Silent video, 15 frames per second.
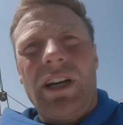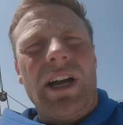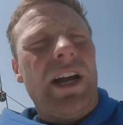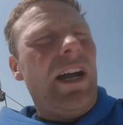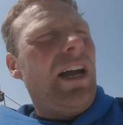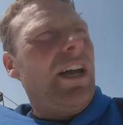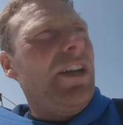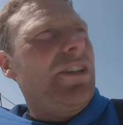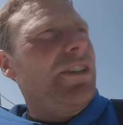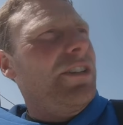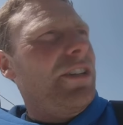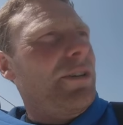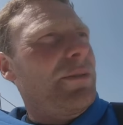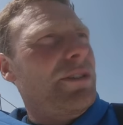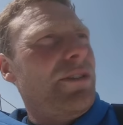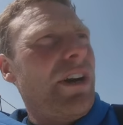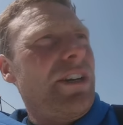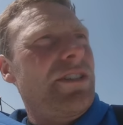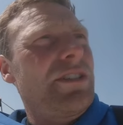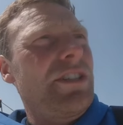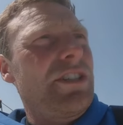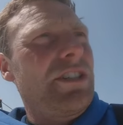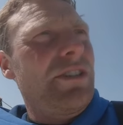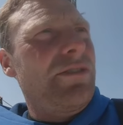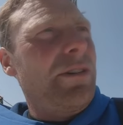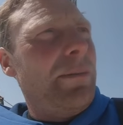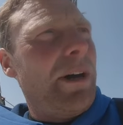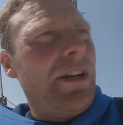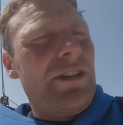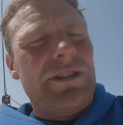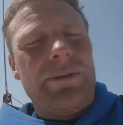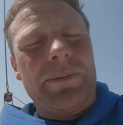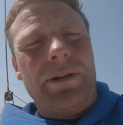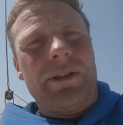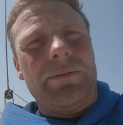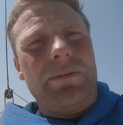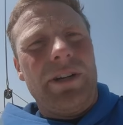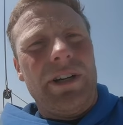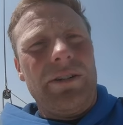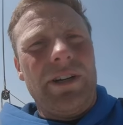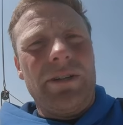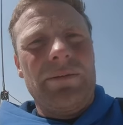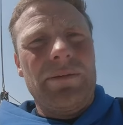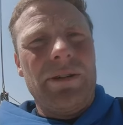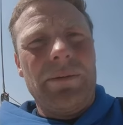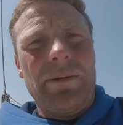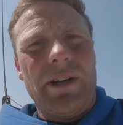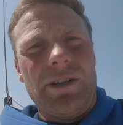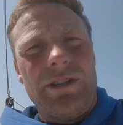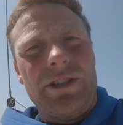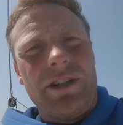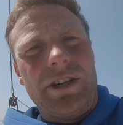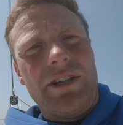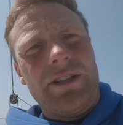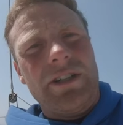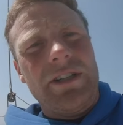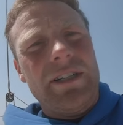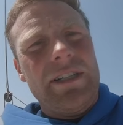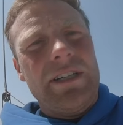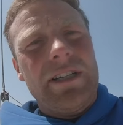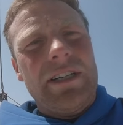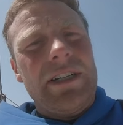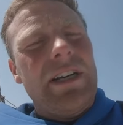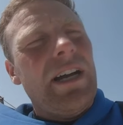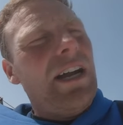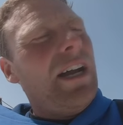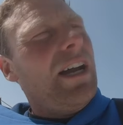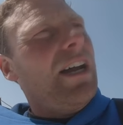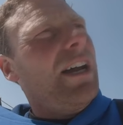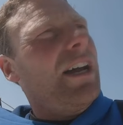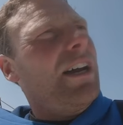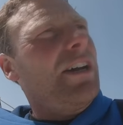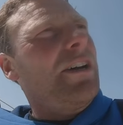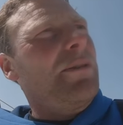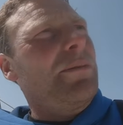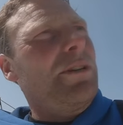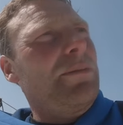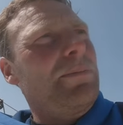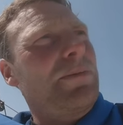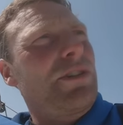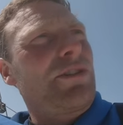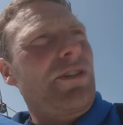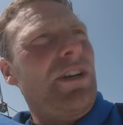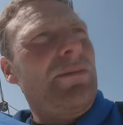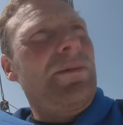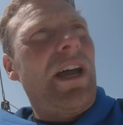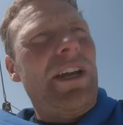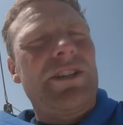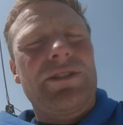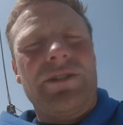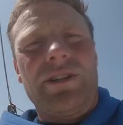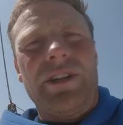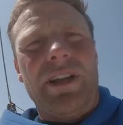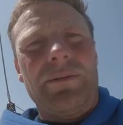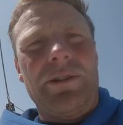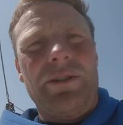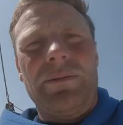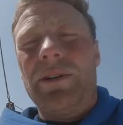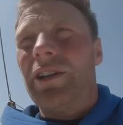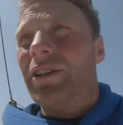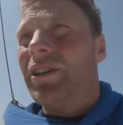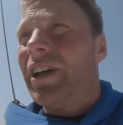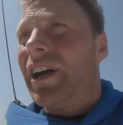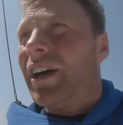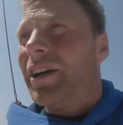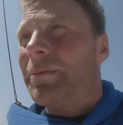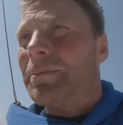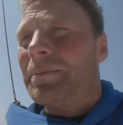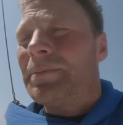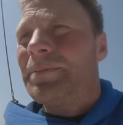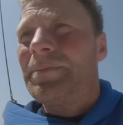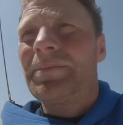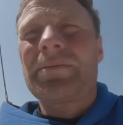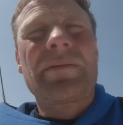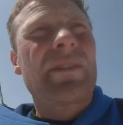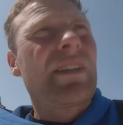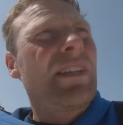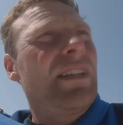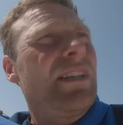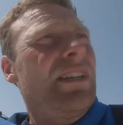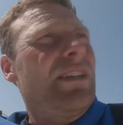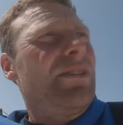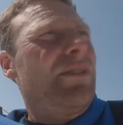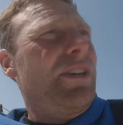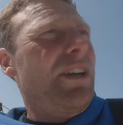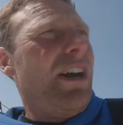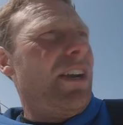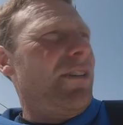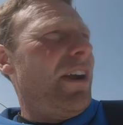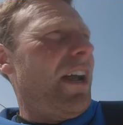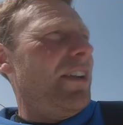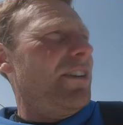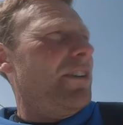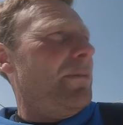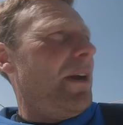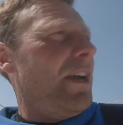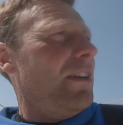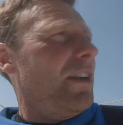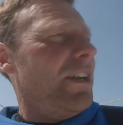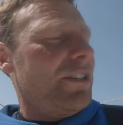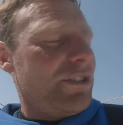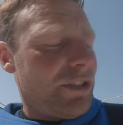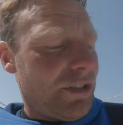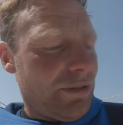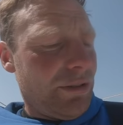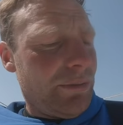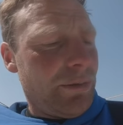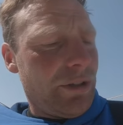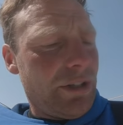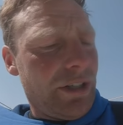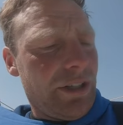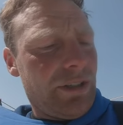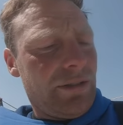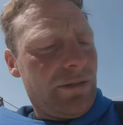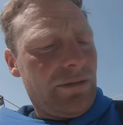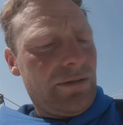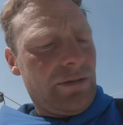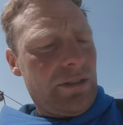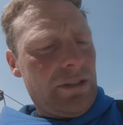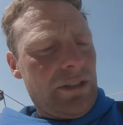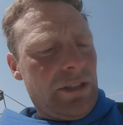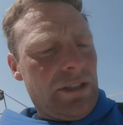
I didn't think it was a great decision if I'm honest, but anyway, I'm not in charge. Uh, we screamed out to it and then we've been, um, we got around at about like two in the morning.